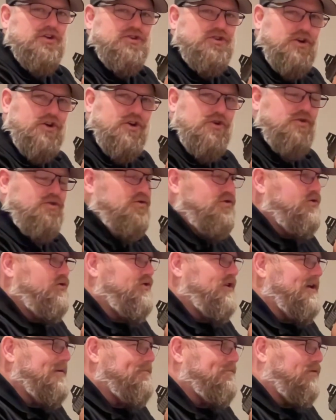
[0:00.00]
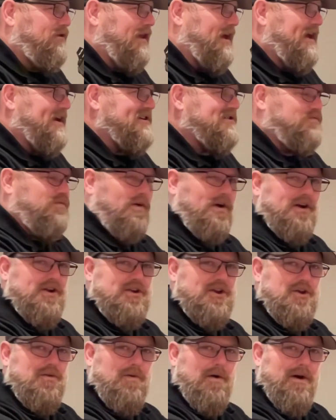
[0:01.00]
to the place where
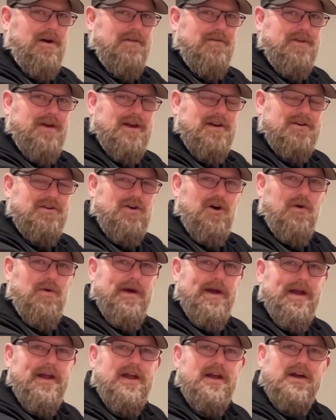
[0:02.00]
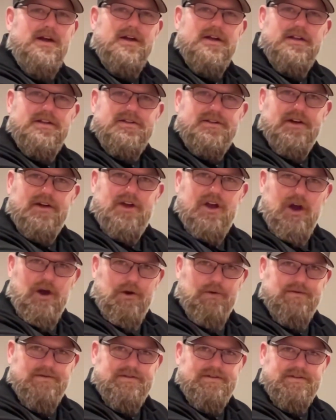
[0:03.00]
you are then going to
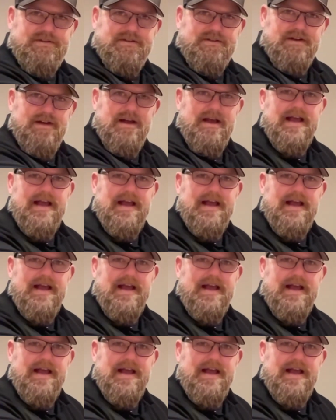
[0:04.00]
coast.